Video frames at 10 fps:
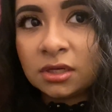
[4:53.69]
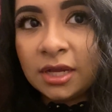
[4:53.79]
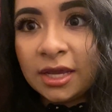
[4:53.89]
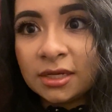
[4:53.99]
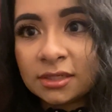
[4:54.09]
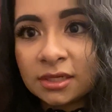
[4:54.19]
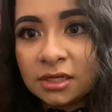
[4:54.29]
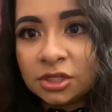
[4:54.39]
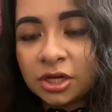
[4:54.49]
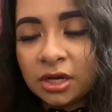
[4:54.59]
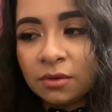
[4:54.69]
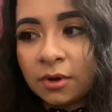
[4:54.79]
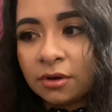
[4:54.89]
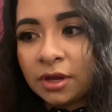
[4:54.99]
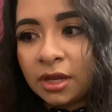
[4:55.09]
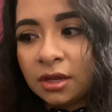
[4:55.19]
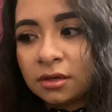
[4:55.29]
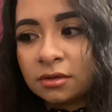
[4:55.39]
an aunt in January